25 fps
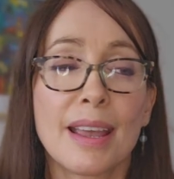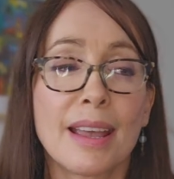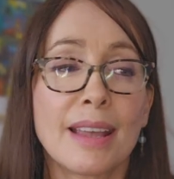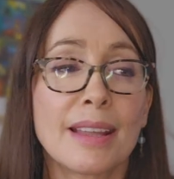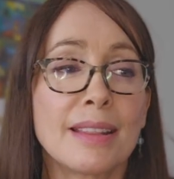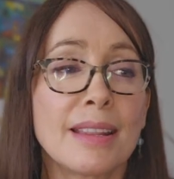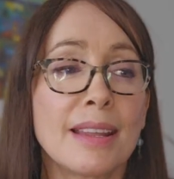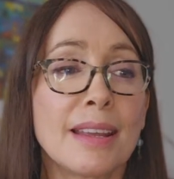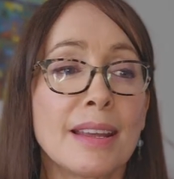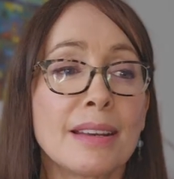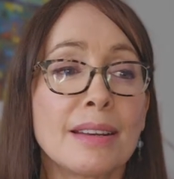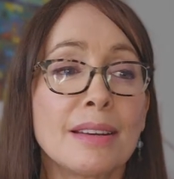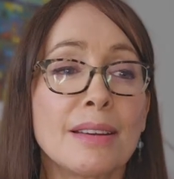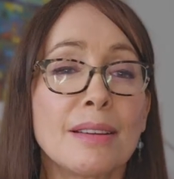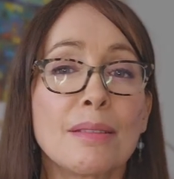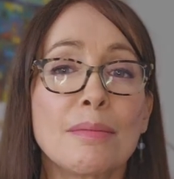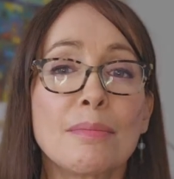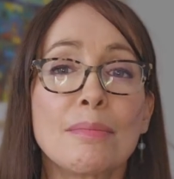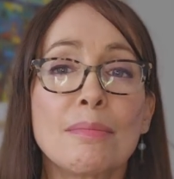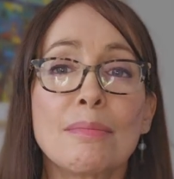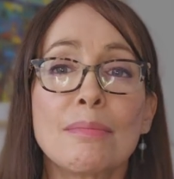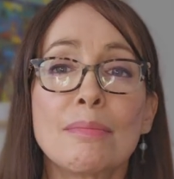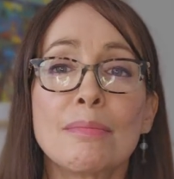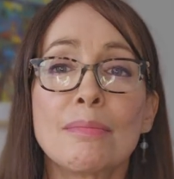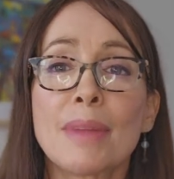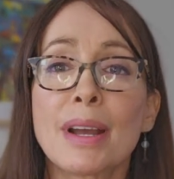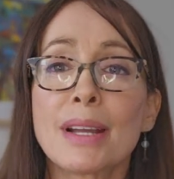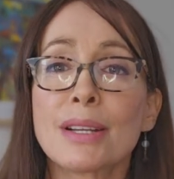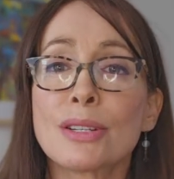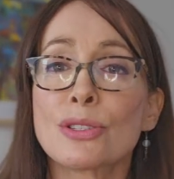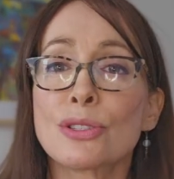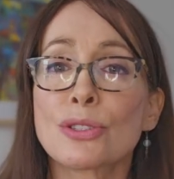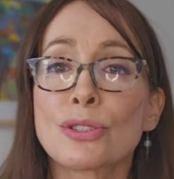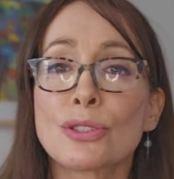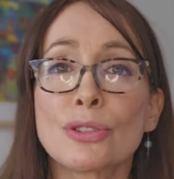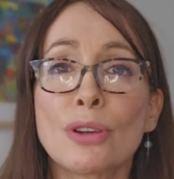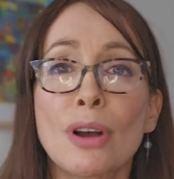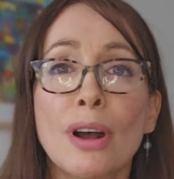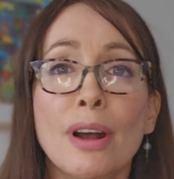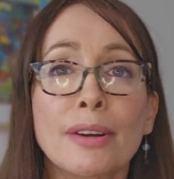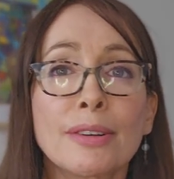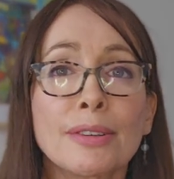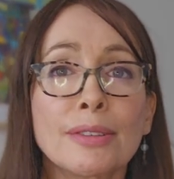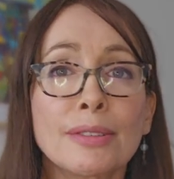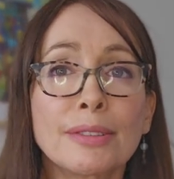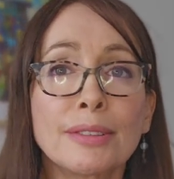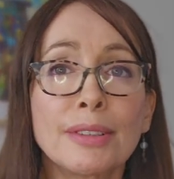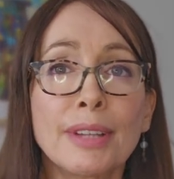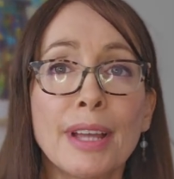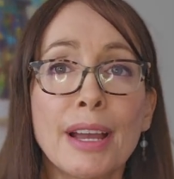And then my
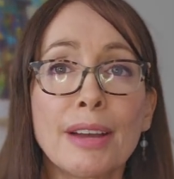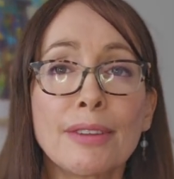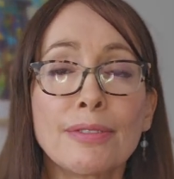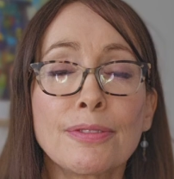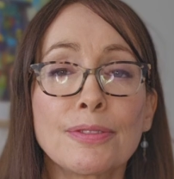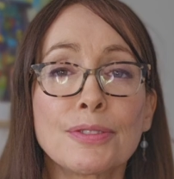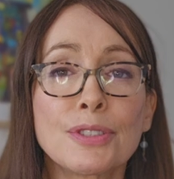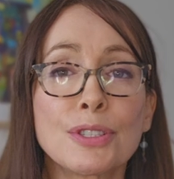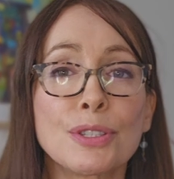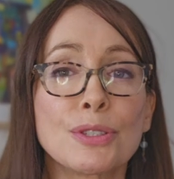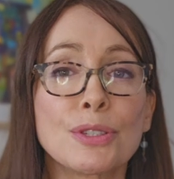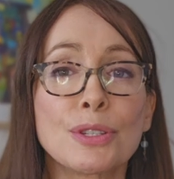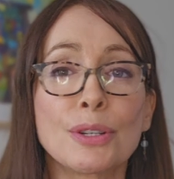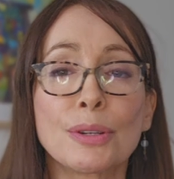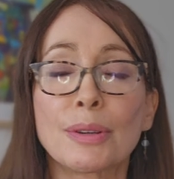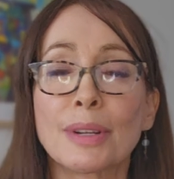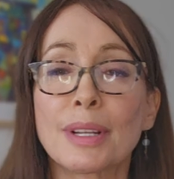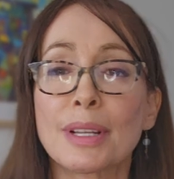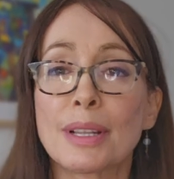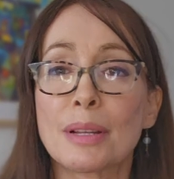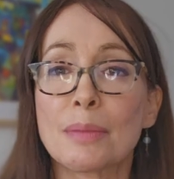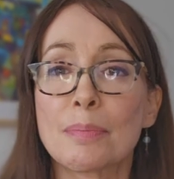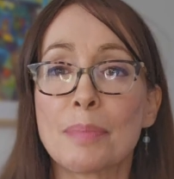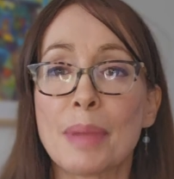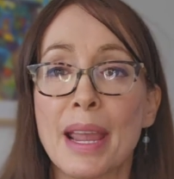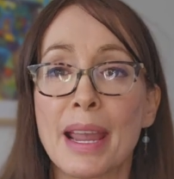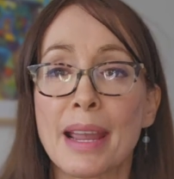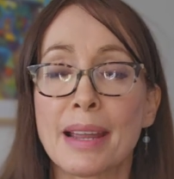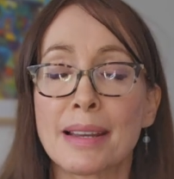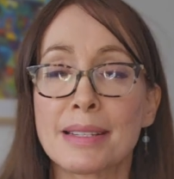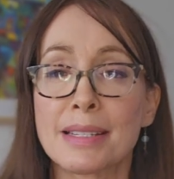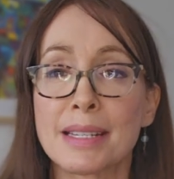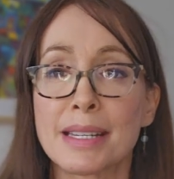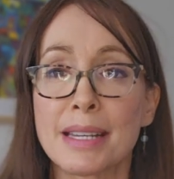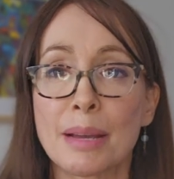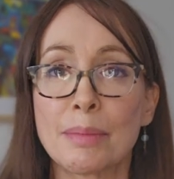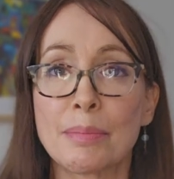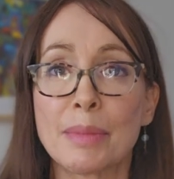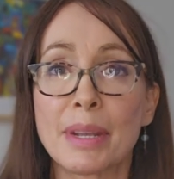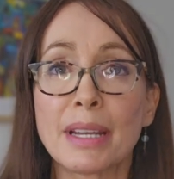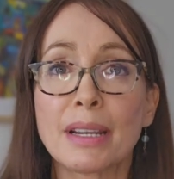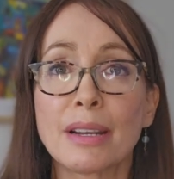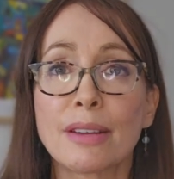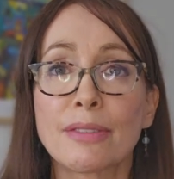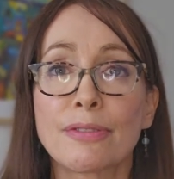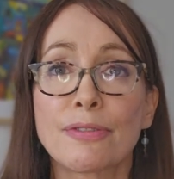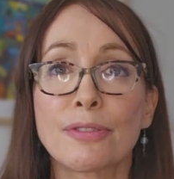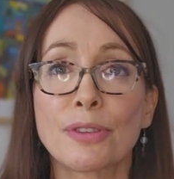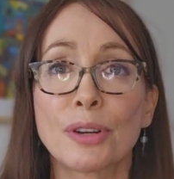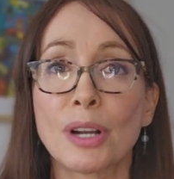daughter left during the pandemic
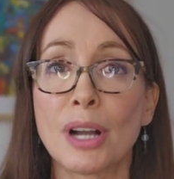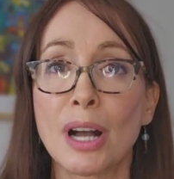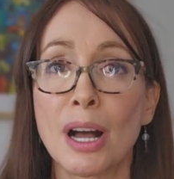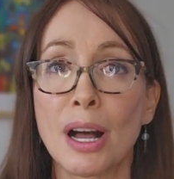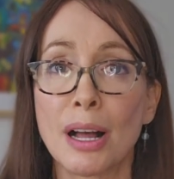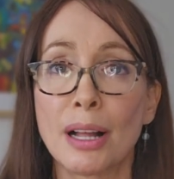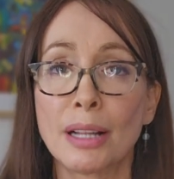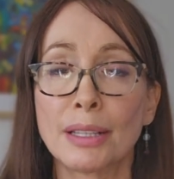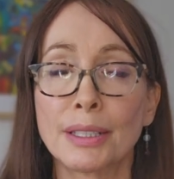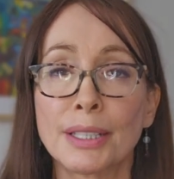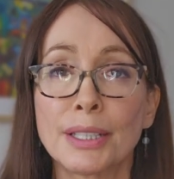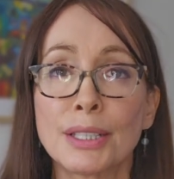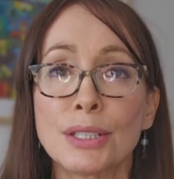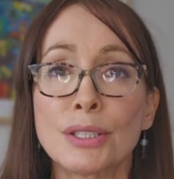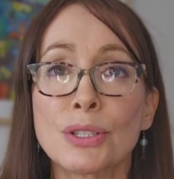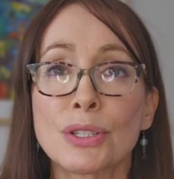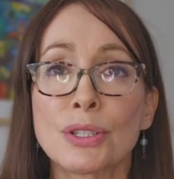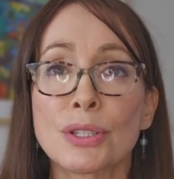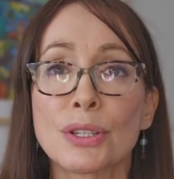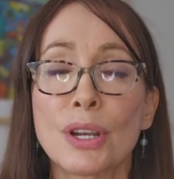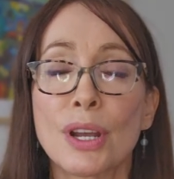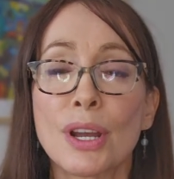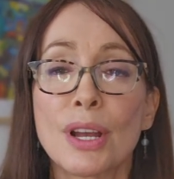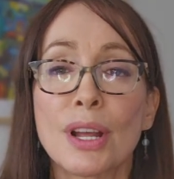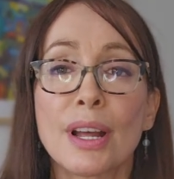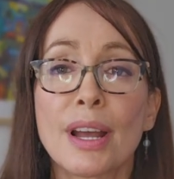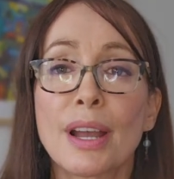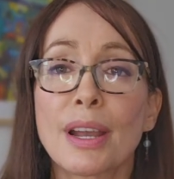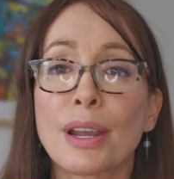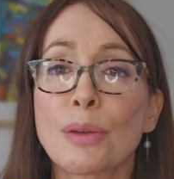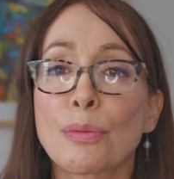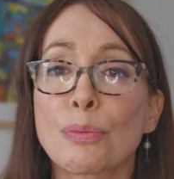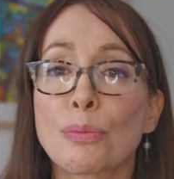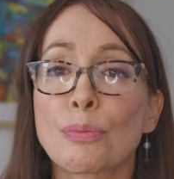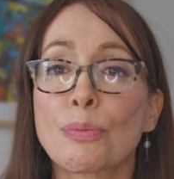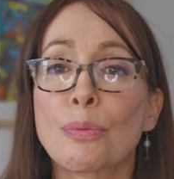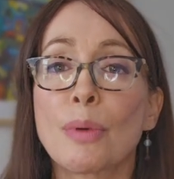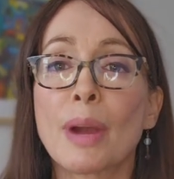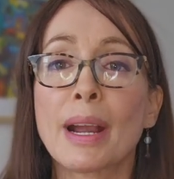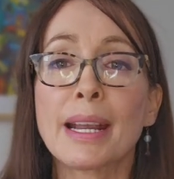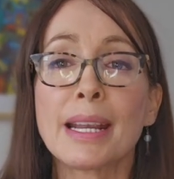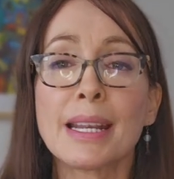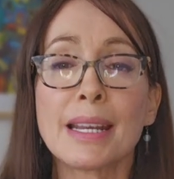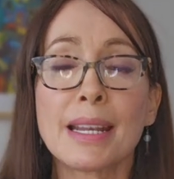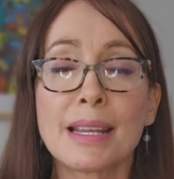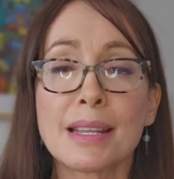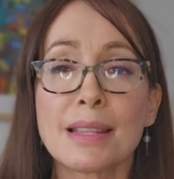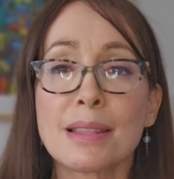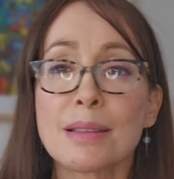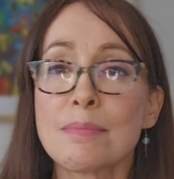for college, like right
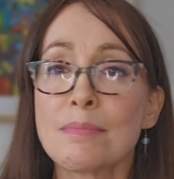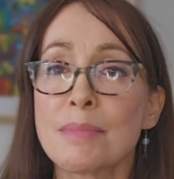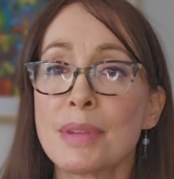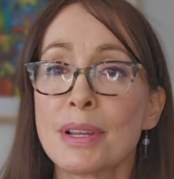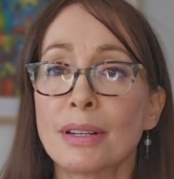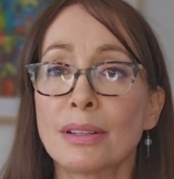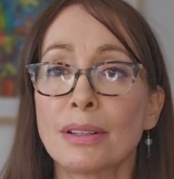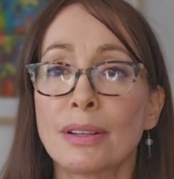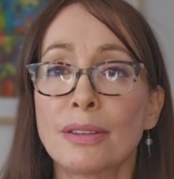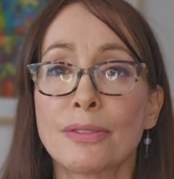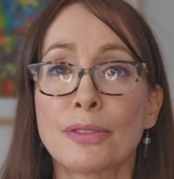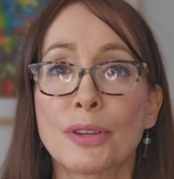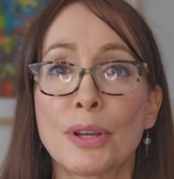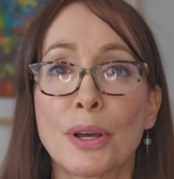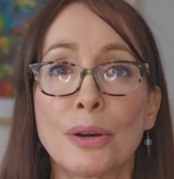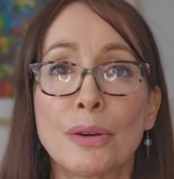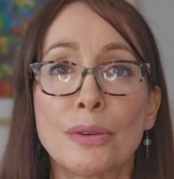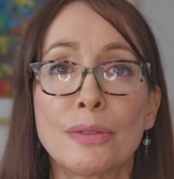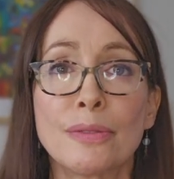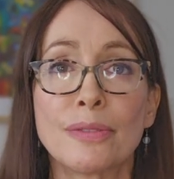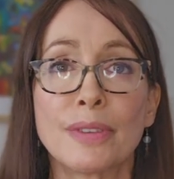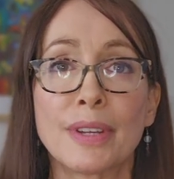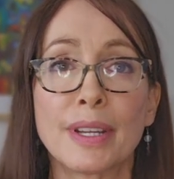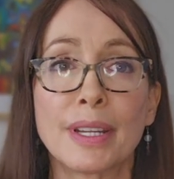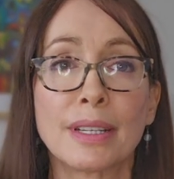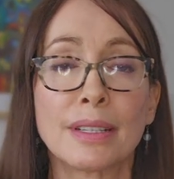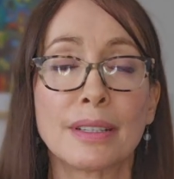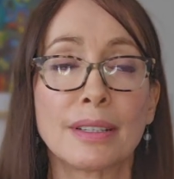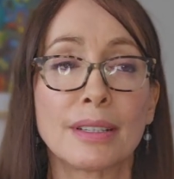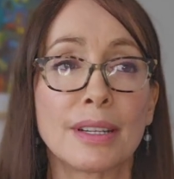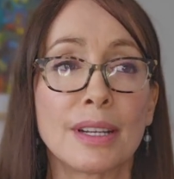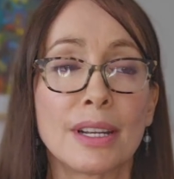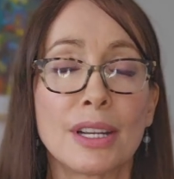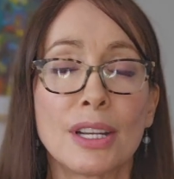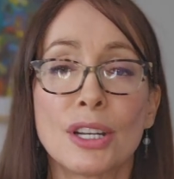in the middle of COVID.